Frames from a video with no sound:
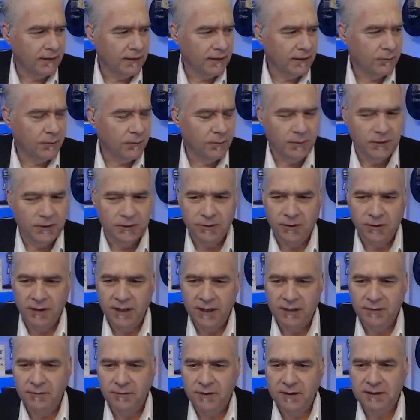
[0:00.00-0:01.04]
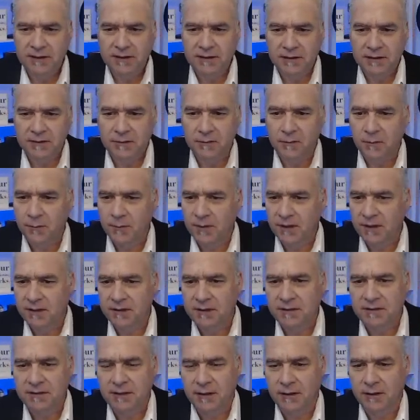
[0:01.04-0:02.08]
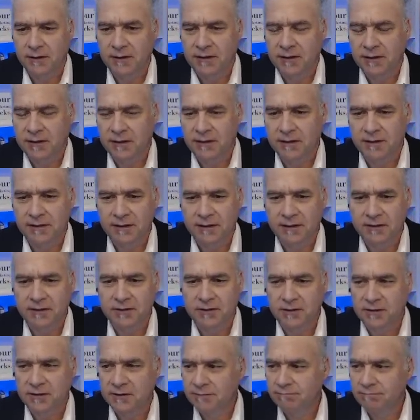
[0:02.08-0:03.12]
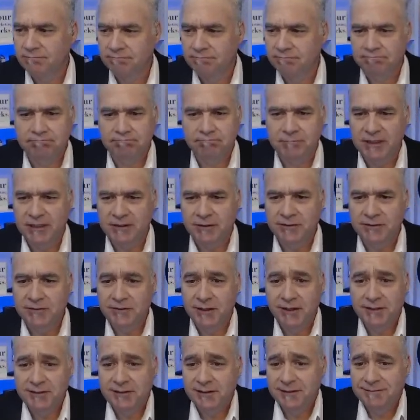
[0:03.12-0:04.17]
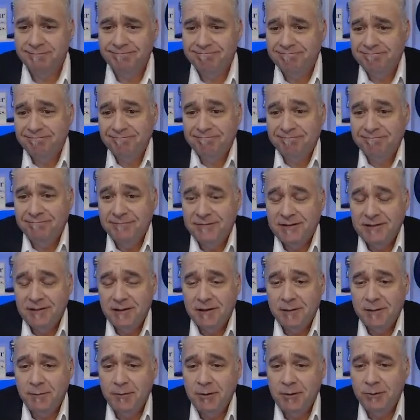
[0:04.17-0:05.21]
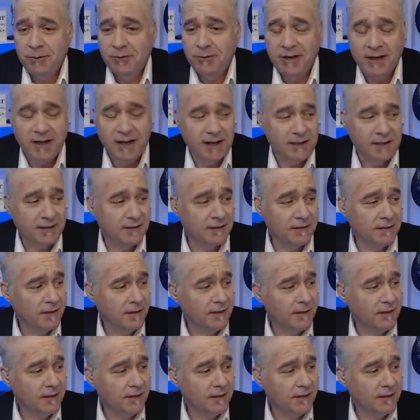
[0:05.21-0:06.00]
We've been trying to fix this for months, and it just does it. It's the computer gods.